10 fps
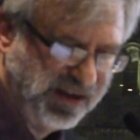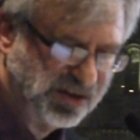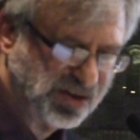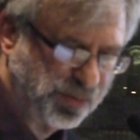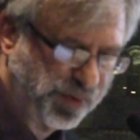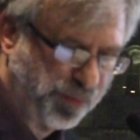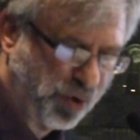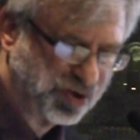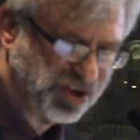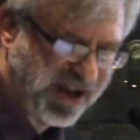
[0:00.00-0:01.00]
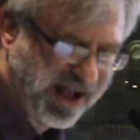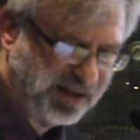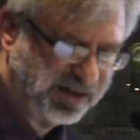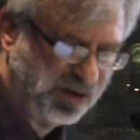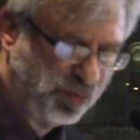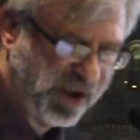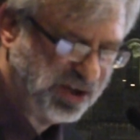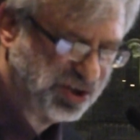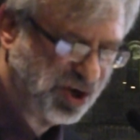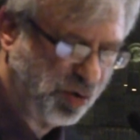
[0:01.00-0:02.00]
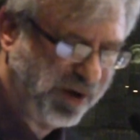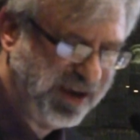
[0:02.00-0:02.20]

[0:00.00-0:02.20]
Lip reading: It is the proportionality ratio.